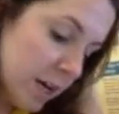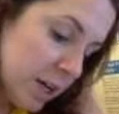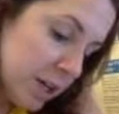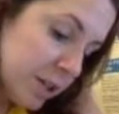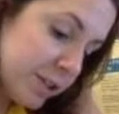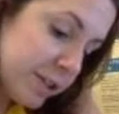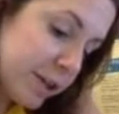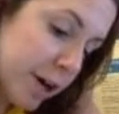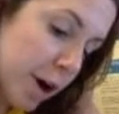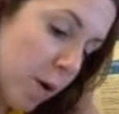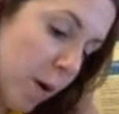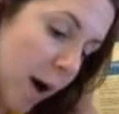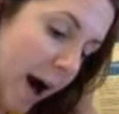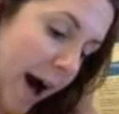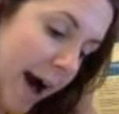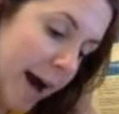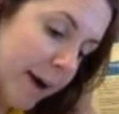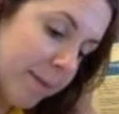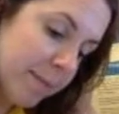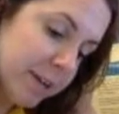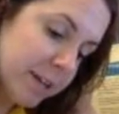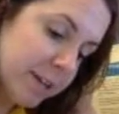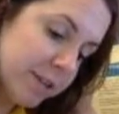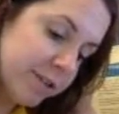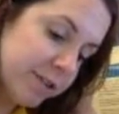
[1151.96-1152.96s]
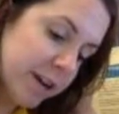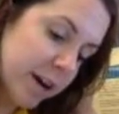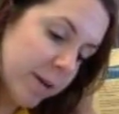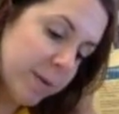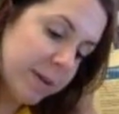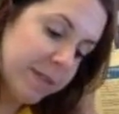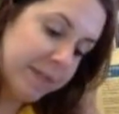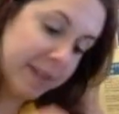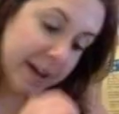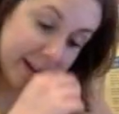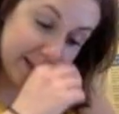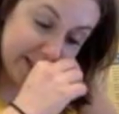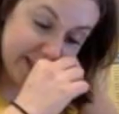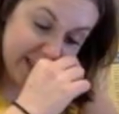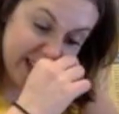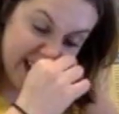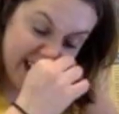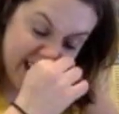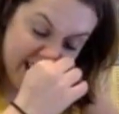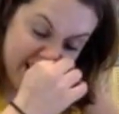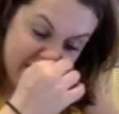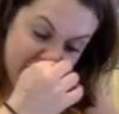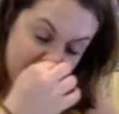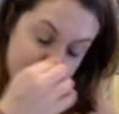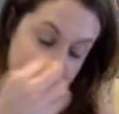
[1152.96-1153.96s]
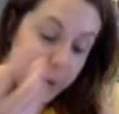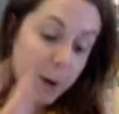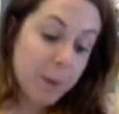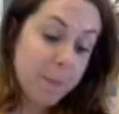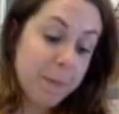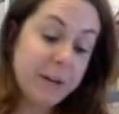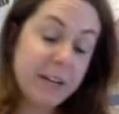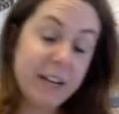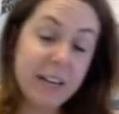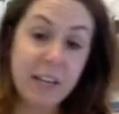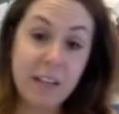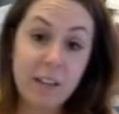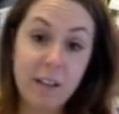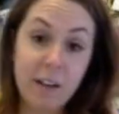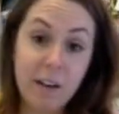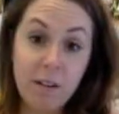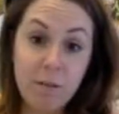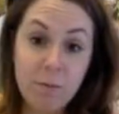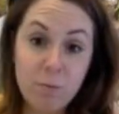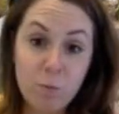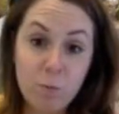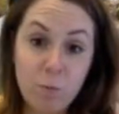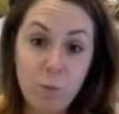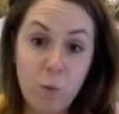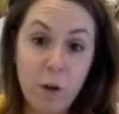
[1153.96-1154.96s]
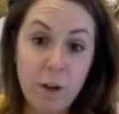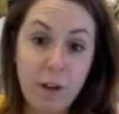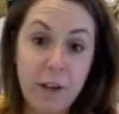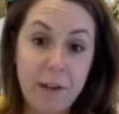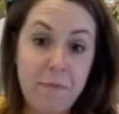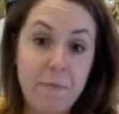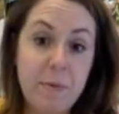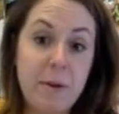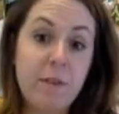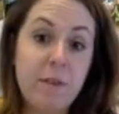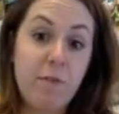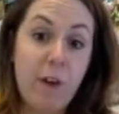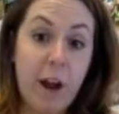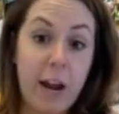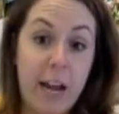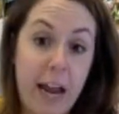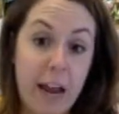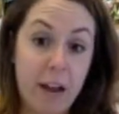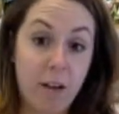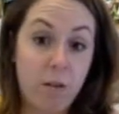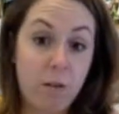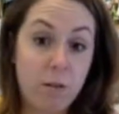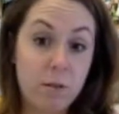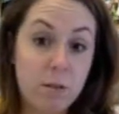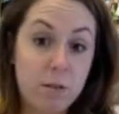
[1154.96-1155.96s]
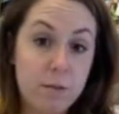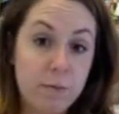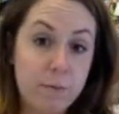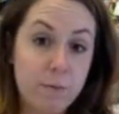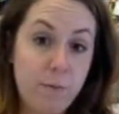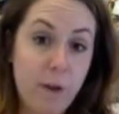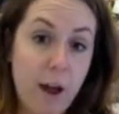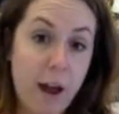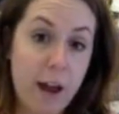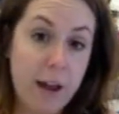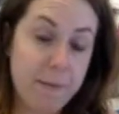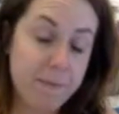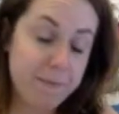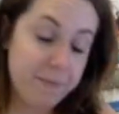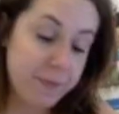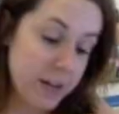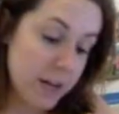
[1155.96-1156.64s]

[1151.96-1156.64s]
So I'm going to start with this. Perpendicular will give me right angles, right?